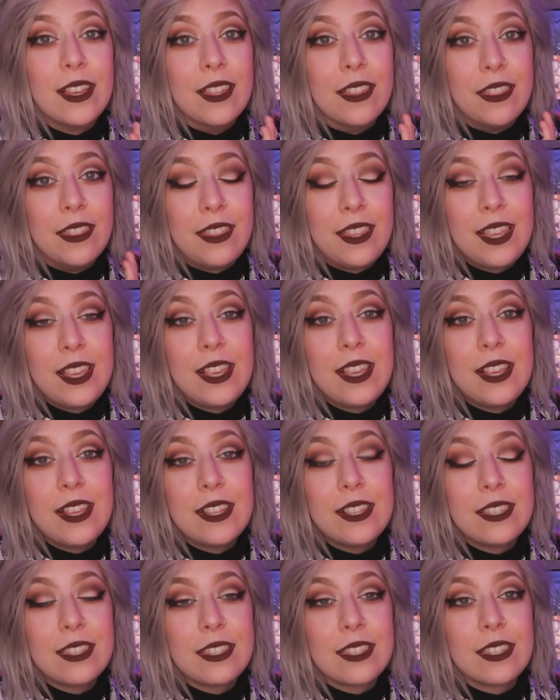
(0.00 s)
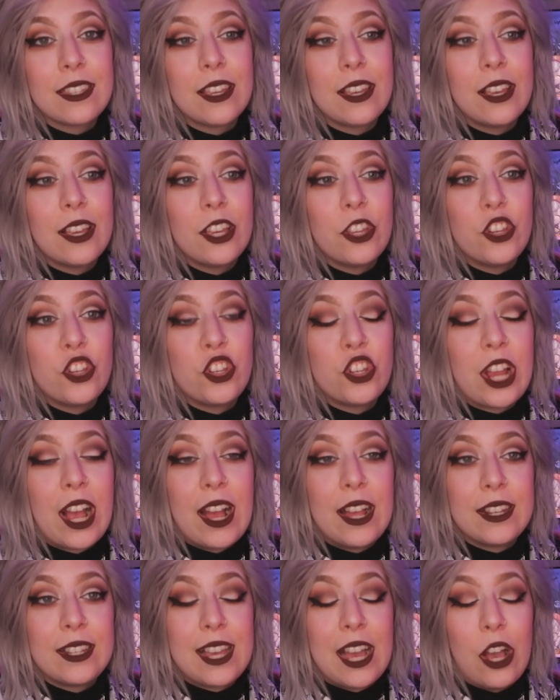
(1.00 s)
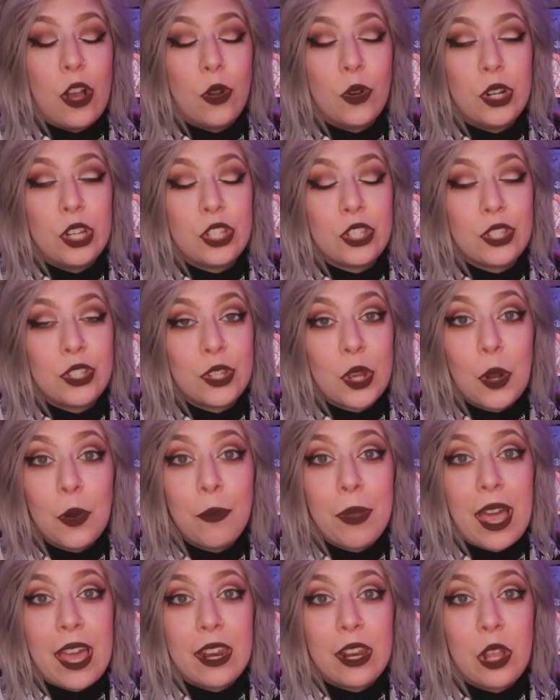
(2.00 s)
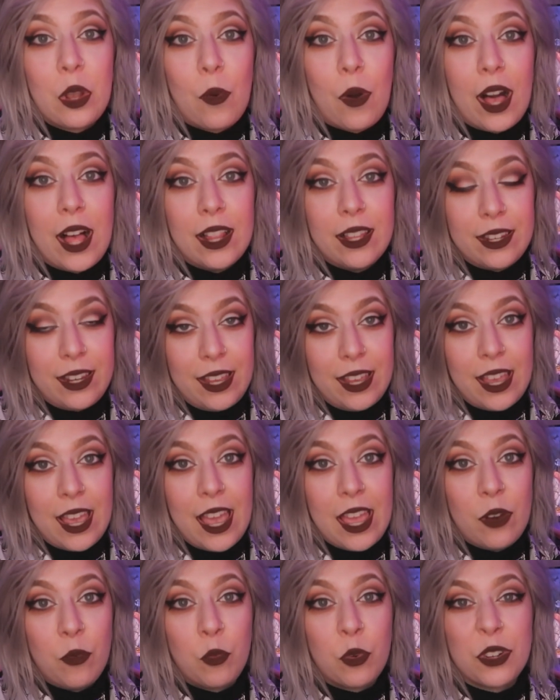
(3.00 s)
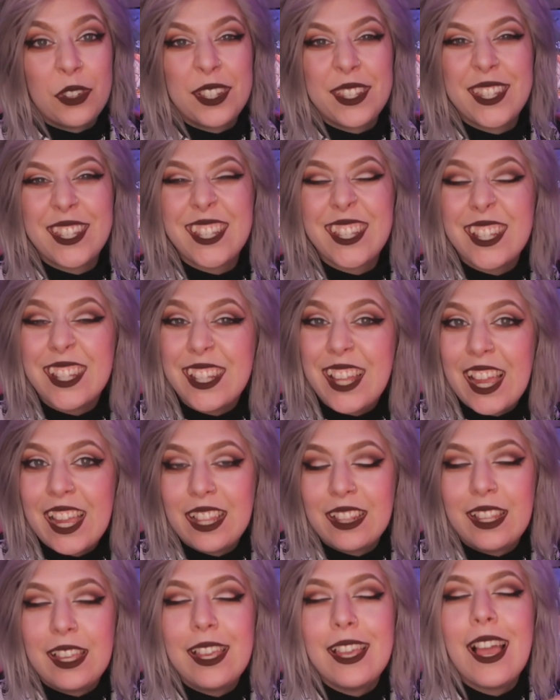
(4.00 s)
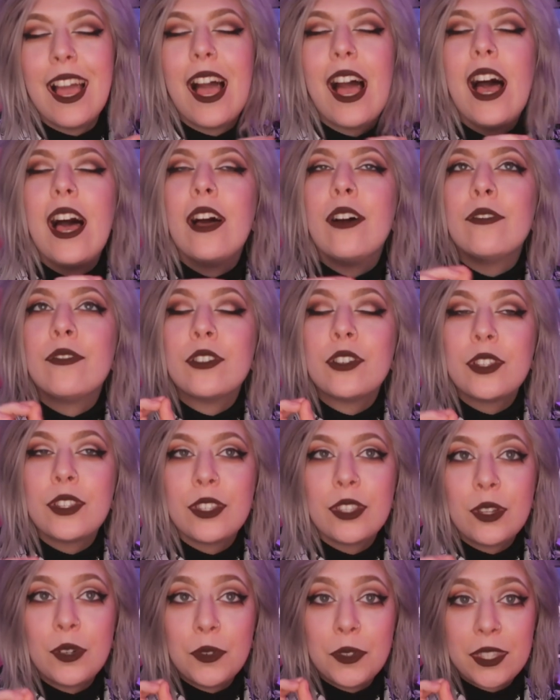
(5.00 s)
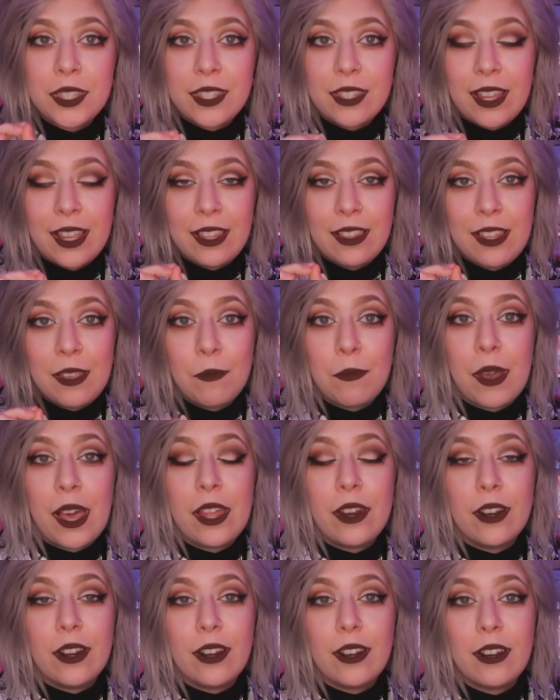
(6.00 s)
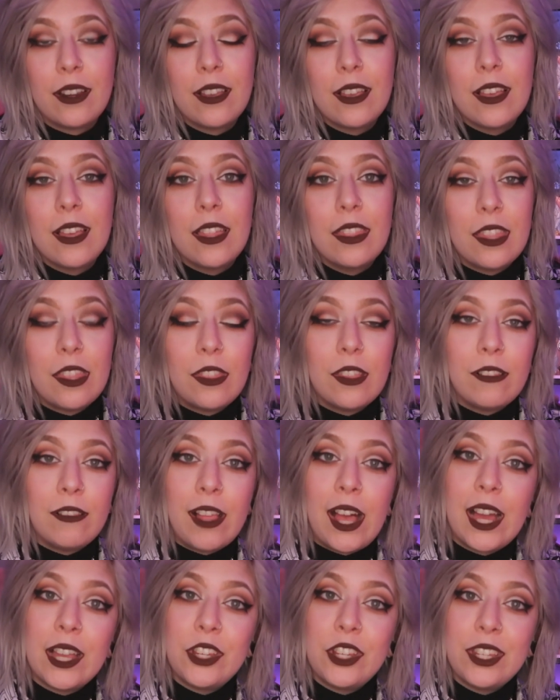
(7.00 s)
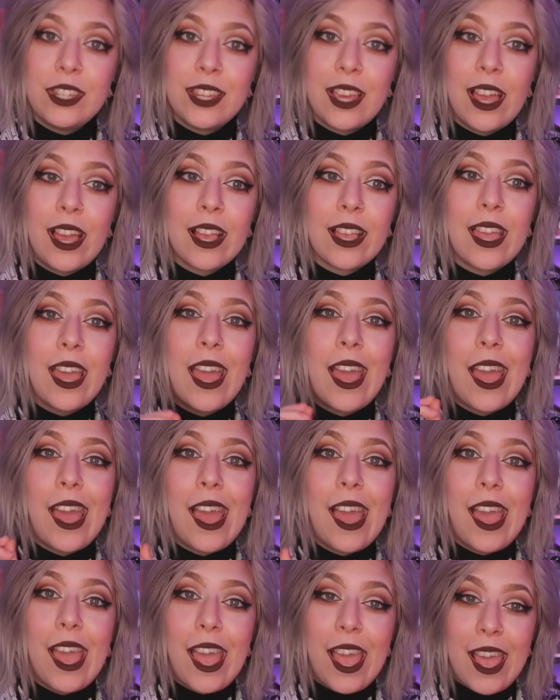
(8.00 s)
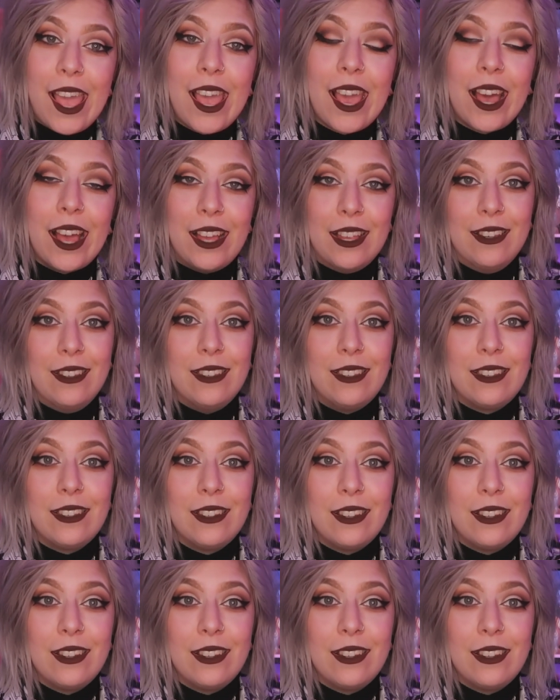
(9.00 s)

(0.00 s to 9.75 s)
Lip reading: These shot down so bad in quality and were slightly, ever so slightly better than the Logitech, and